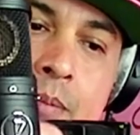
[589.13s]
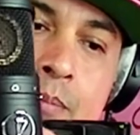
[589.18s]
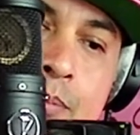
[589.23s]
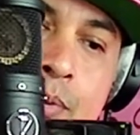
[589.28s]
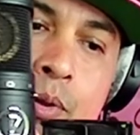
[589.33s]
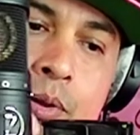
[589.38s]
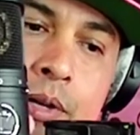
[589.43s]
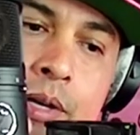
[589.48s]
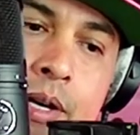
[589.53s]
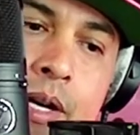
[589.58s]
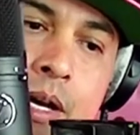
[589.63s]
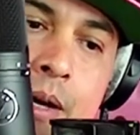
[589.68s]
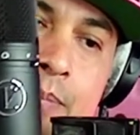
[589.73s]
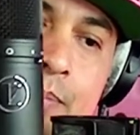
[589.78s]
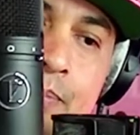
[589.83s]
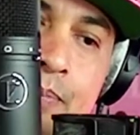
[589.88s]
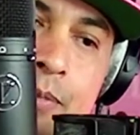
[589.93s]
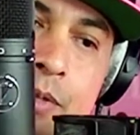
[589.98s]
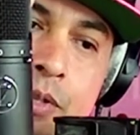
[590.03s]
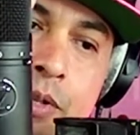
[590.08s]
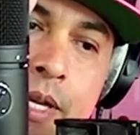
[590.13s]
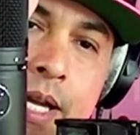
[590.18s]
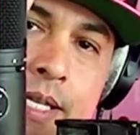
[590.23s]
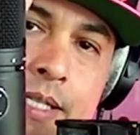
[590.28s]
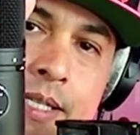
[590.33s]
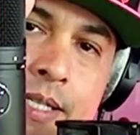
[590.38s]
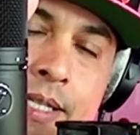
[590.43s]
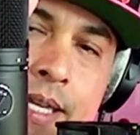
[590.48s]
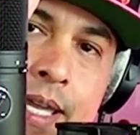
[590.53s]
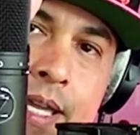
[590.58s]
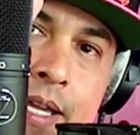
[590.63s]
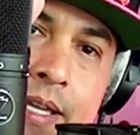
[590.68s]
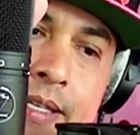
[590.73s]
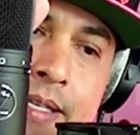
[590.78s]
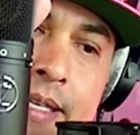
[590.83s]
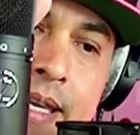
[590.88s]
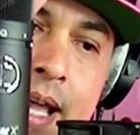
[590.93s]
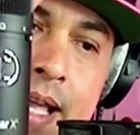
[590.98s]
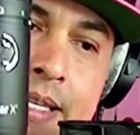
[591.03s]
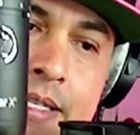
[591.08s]
I'm pulling it up so you guys could take a
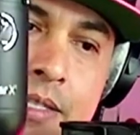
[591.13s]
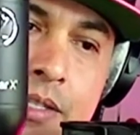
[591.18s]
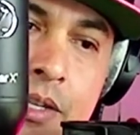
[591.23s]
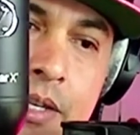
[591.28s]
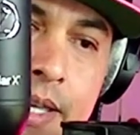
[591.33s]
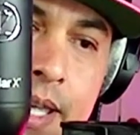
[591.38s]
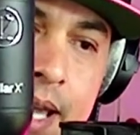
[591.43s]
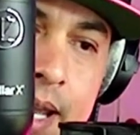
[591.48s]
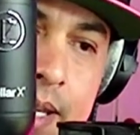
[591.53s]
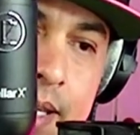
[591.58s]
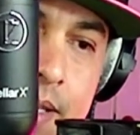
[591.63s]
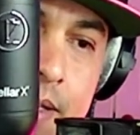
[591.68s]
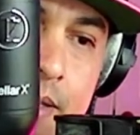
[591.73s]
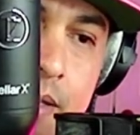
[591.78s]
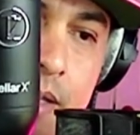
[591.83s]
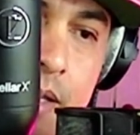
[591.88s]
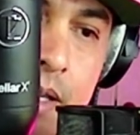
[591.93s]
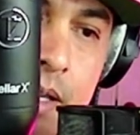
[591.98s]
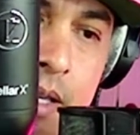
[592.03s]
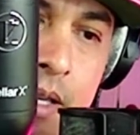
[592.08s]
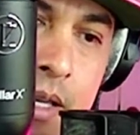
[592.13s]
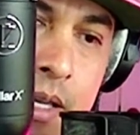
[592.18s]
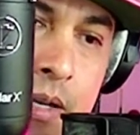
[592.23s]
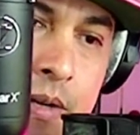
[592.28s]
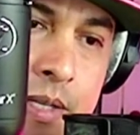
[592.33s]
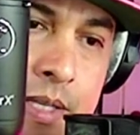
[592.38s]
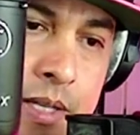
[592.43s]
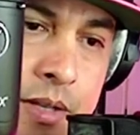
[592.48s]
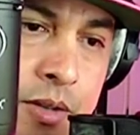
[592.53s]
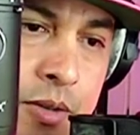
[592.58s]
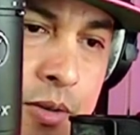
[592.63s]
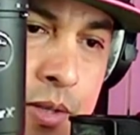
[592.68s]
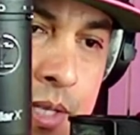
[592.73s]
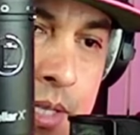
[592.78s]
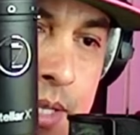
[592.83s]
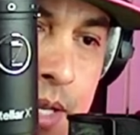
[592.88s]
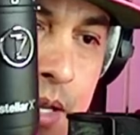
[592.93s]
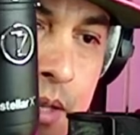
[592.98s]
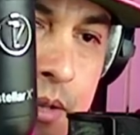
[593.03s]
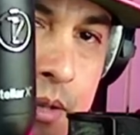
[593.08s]
nice look at it. Here's the new
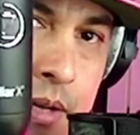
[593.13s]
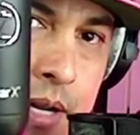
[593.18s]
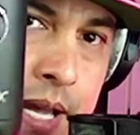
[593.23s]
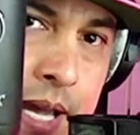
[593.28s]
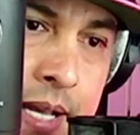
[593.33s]
Stellar